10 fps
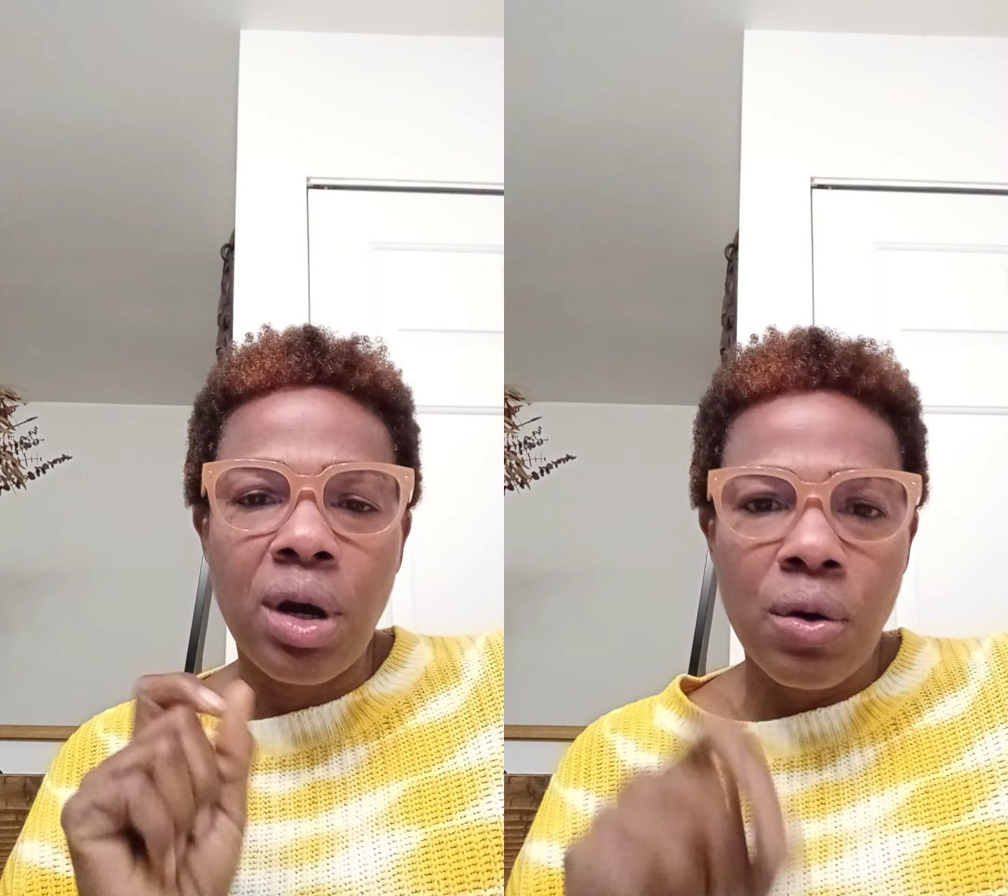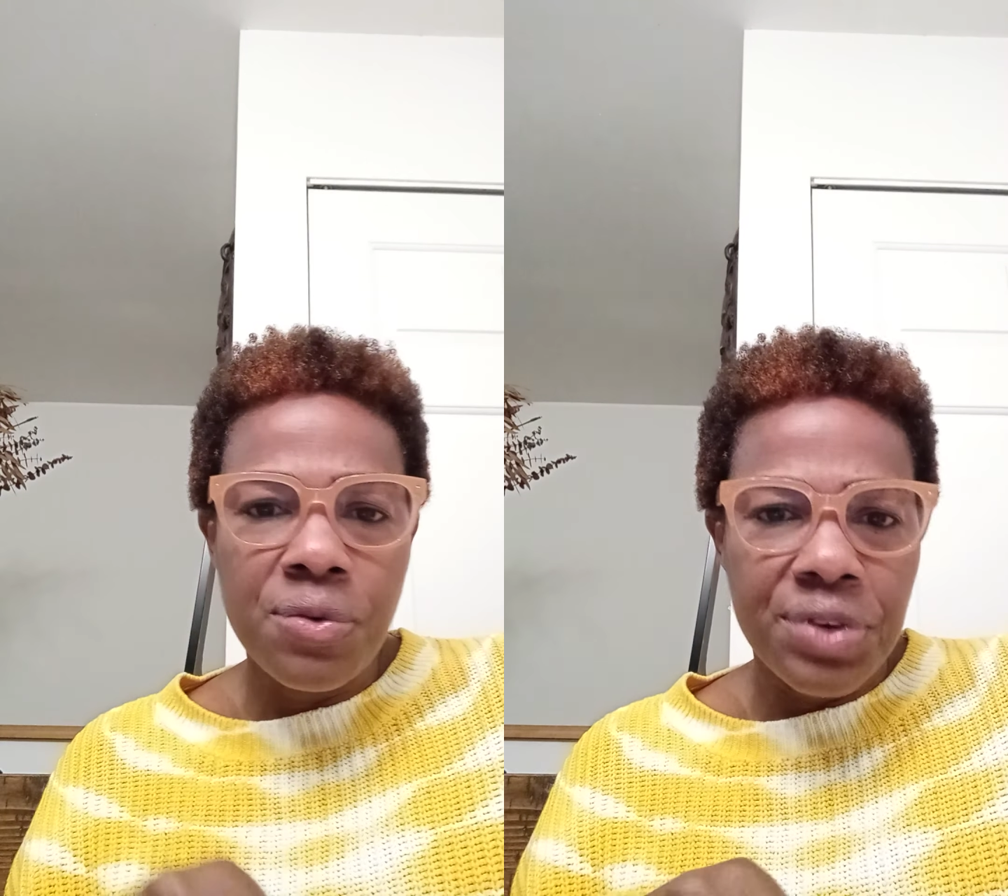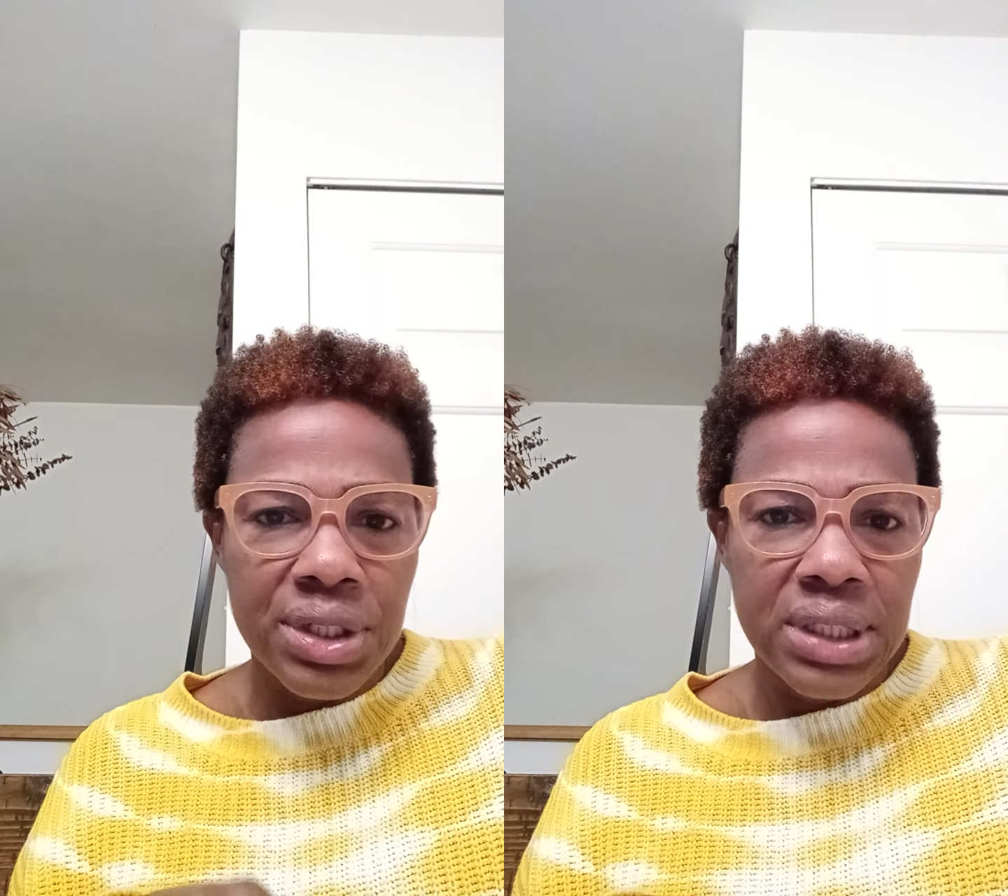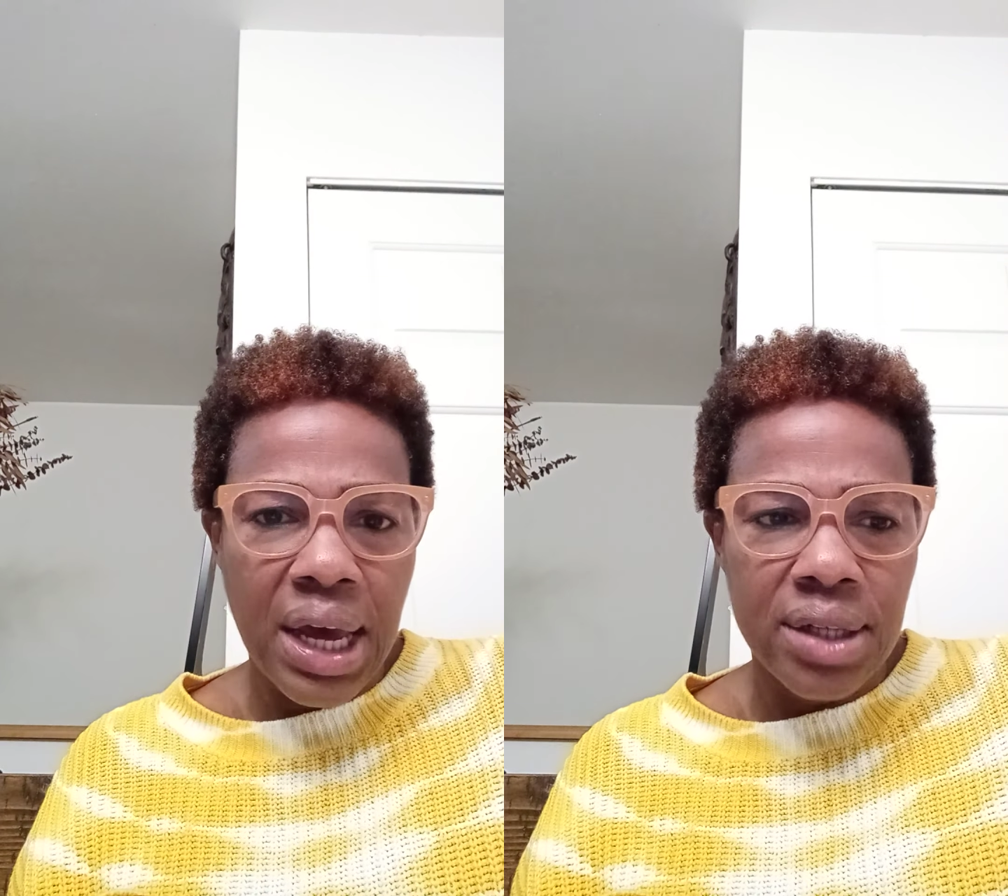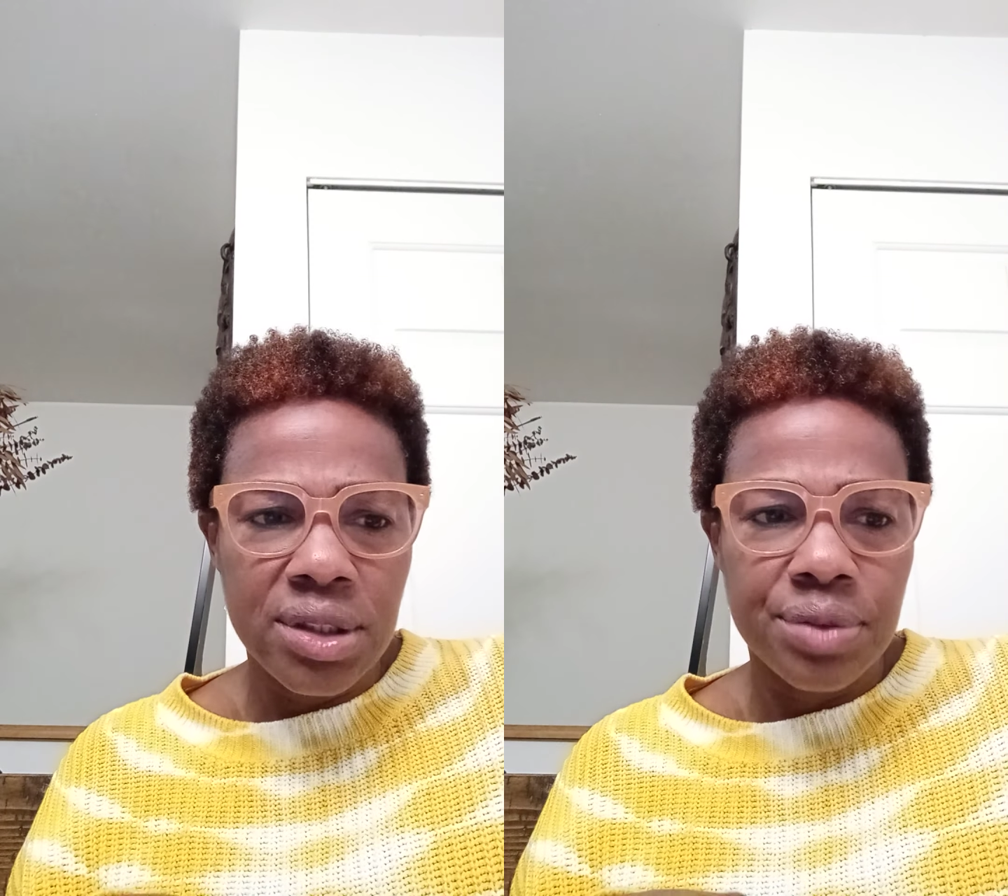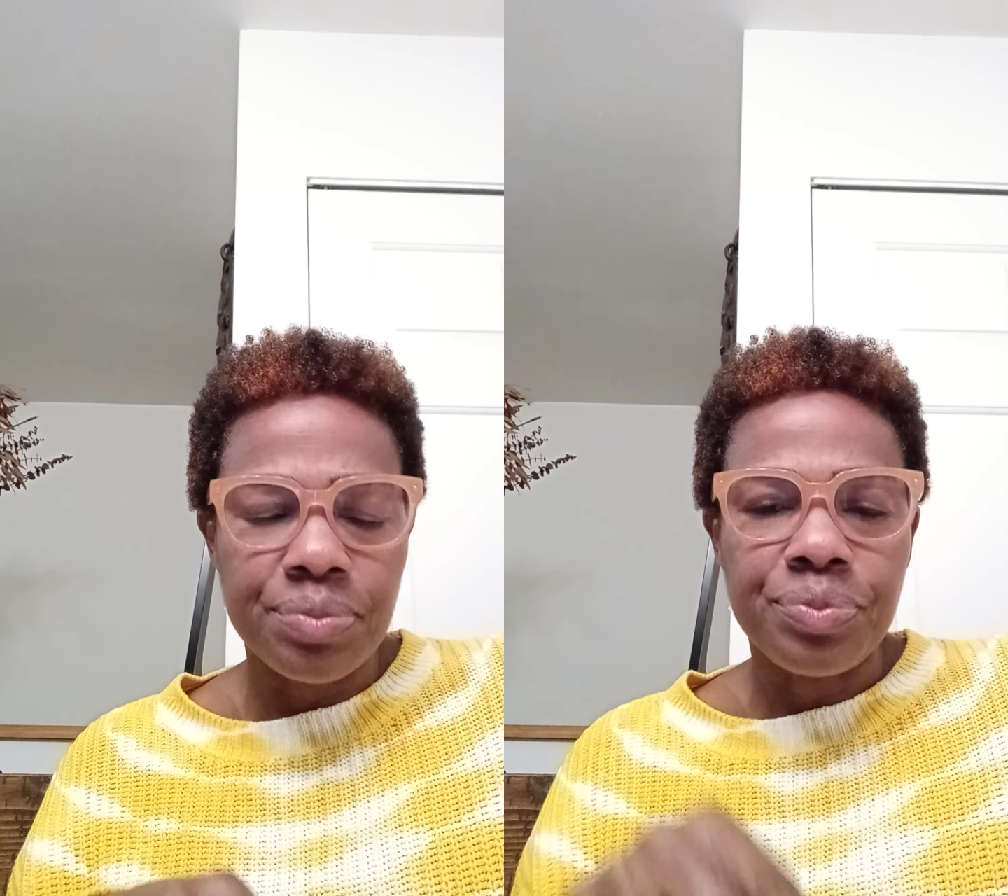COVID tests